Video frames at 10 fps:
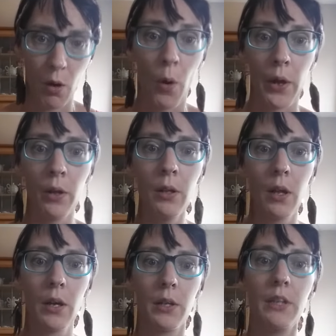oil,
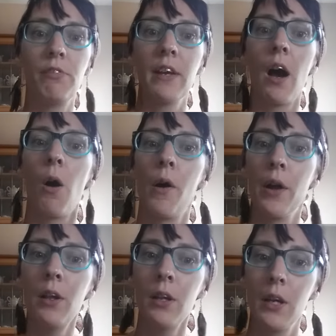Nivea
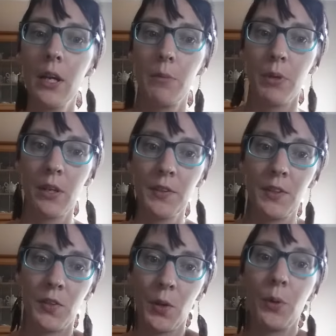oil, because
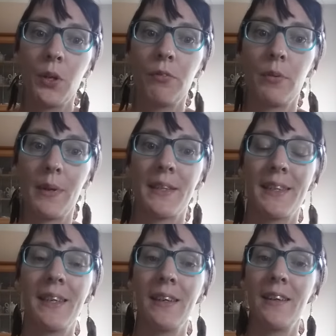it's so good for my
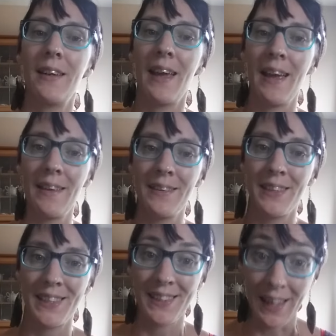skin and the
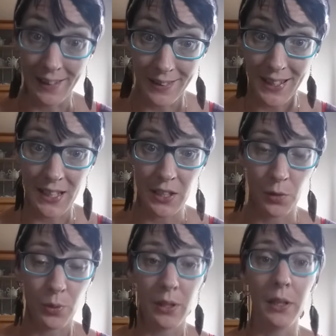scent is
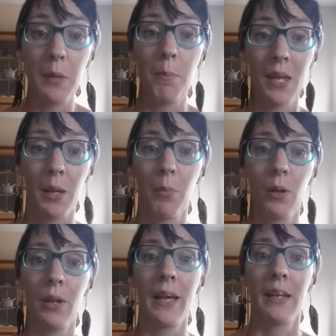really
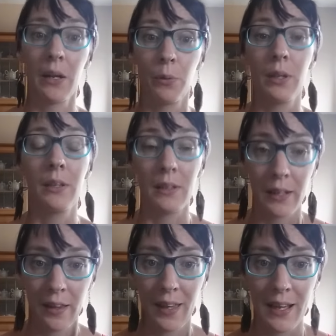minimal and I really
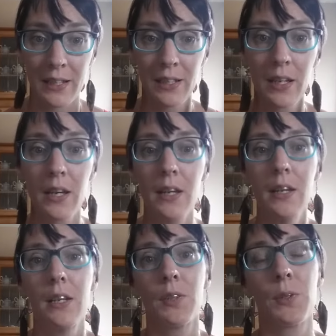like that.
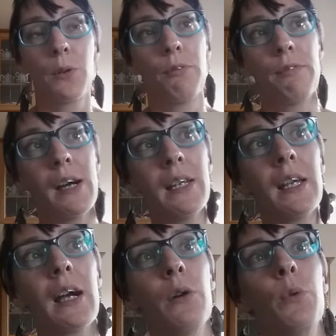So
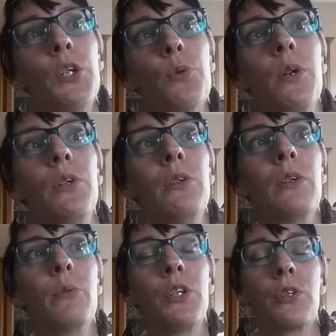finding out which one
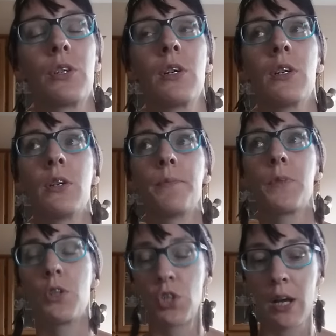
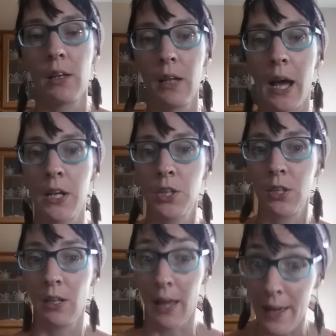your child
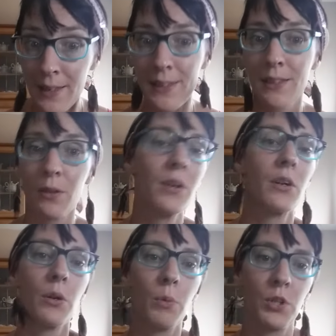likes,
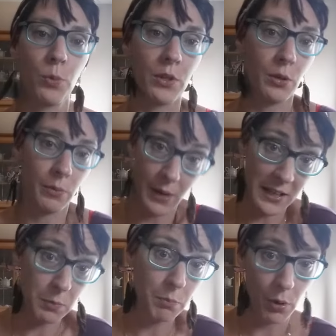or which one your
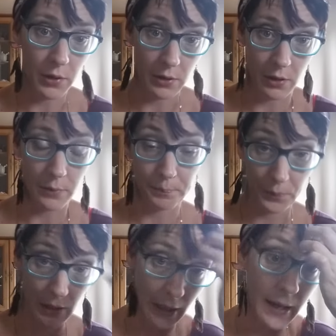ASD partner
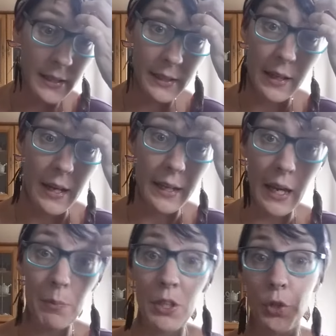likes,
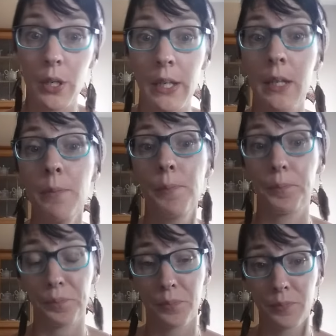can be tricky,
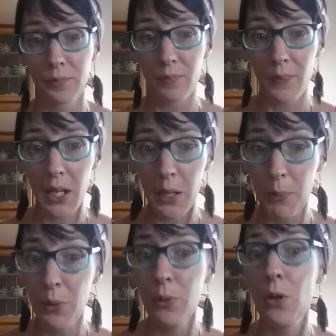
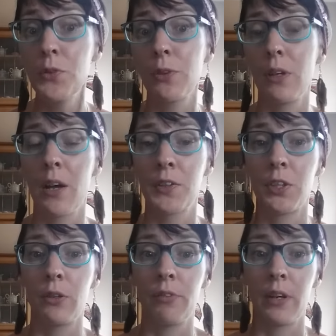but it will also last
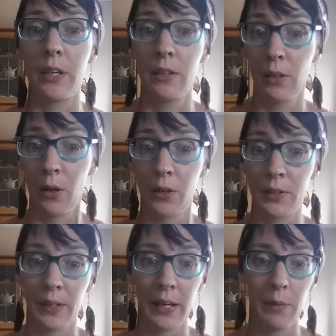you a very long
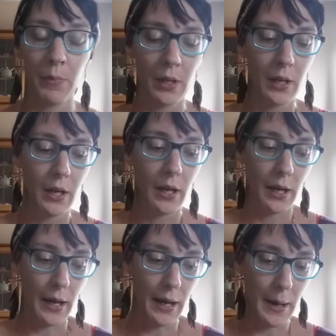time.
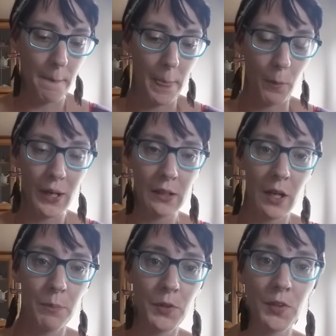When it
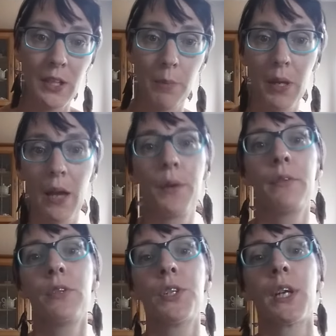comes to stepping out of
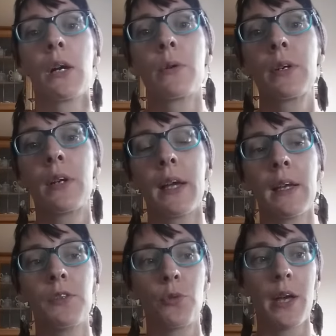the shower
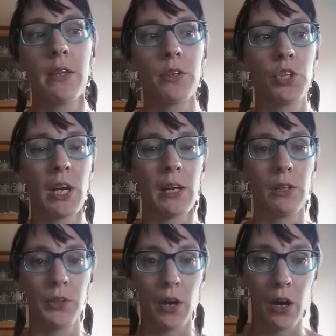and drying your
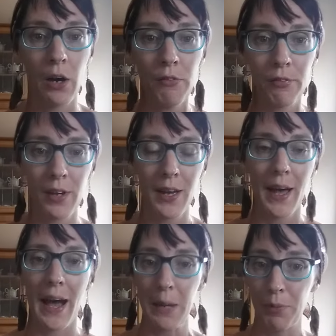child off,
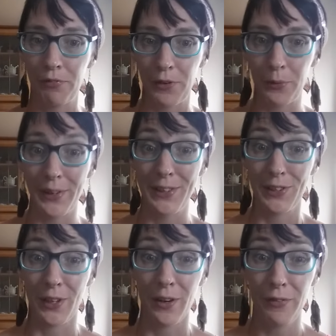I prefer really
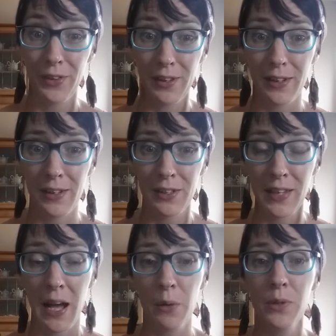soft
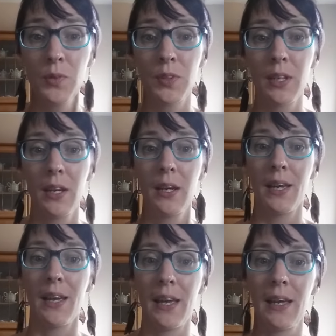towels,
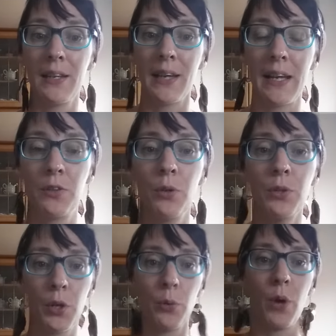and I don't
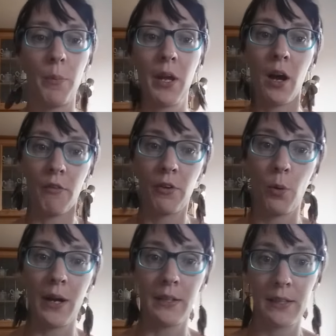go rubbing off
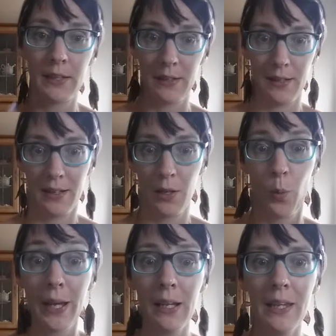quite
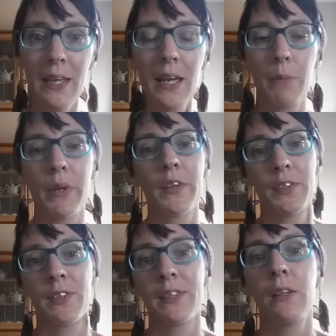quickly because
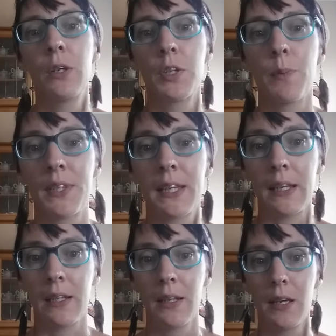it still hurts my
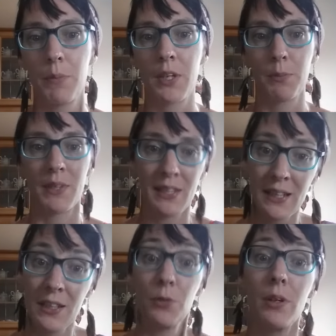skin, because my
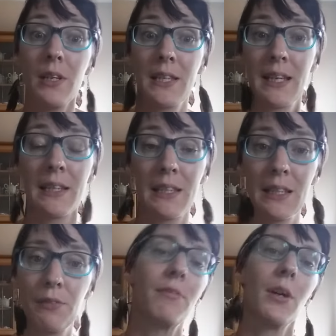skin is really
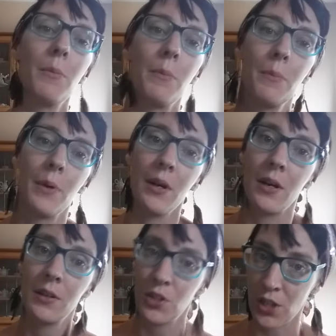sensitive from
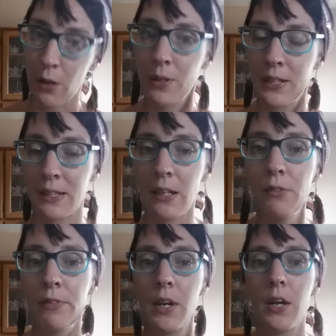the shower
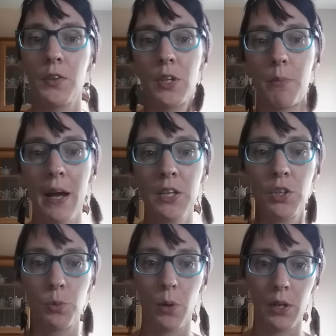itself. So you might
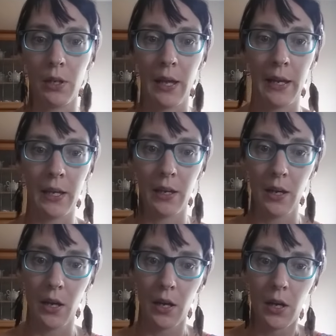just want to like
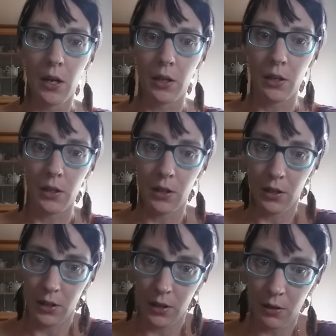
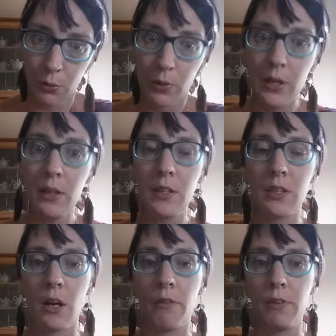really
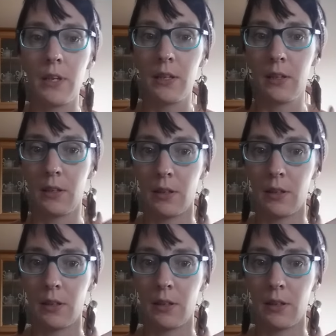softly